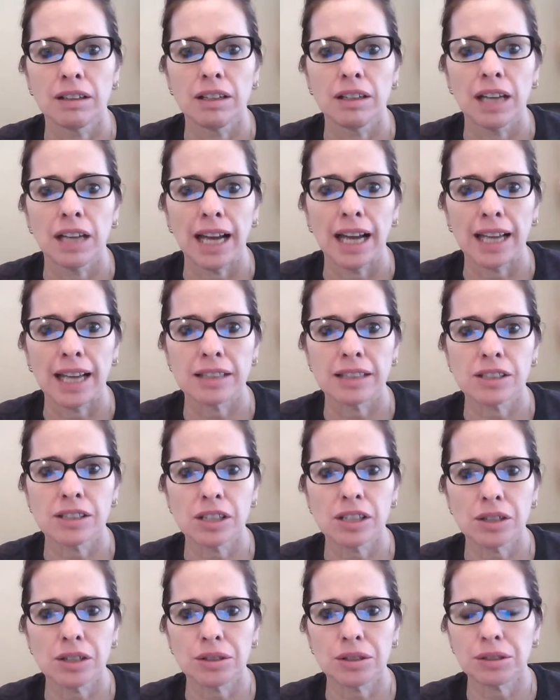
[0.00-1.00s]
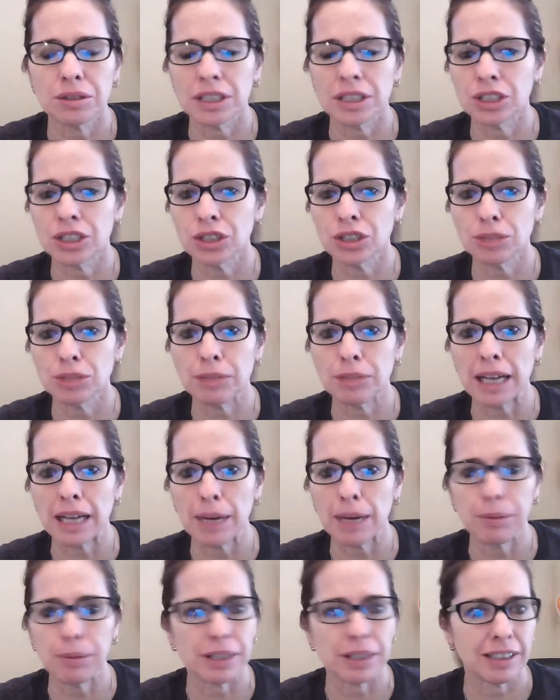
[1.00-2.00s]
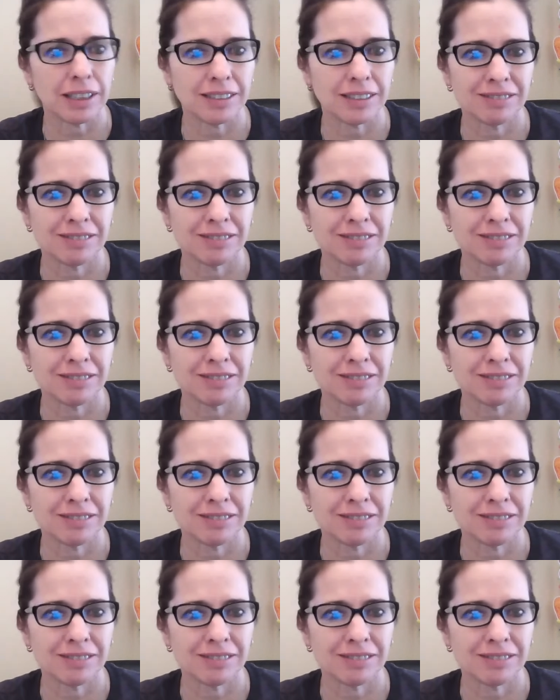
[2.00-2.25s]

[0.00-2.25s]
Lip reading: And so it should be happening.